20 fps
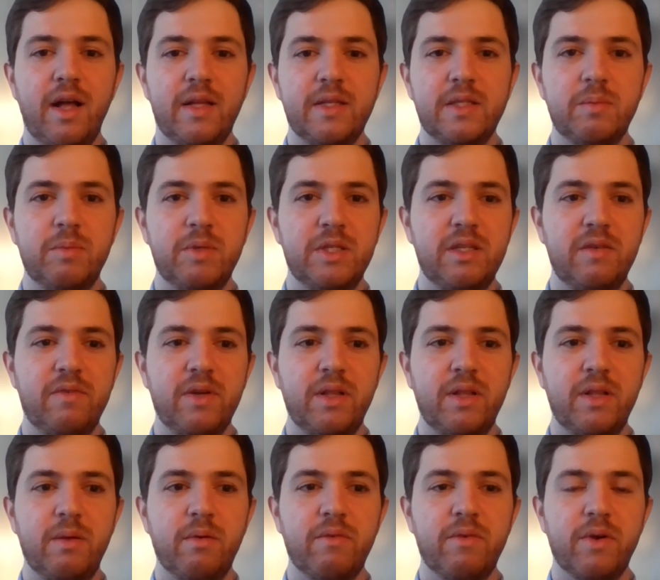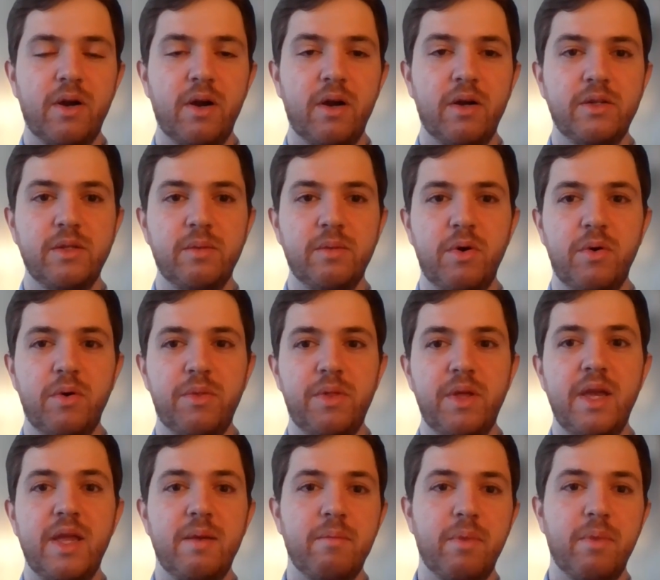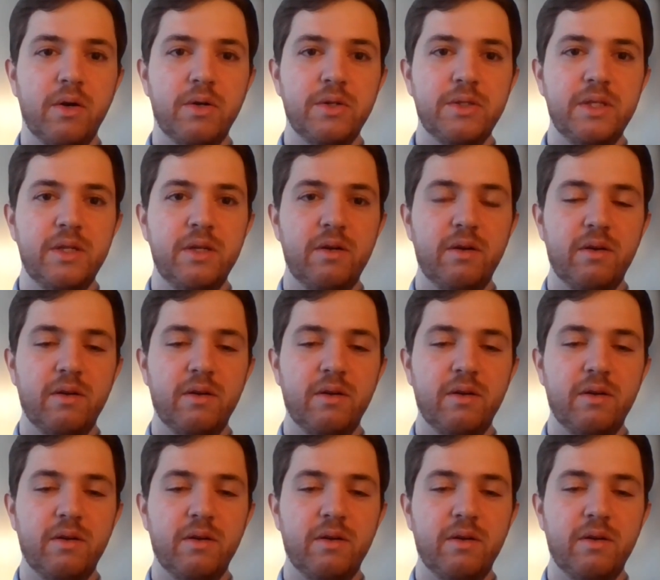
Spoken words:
specifically with regard to both in-person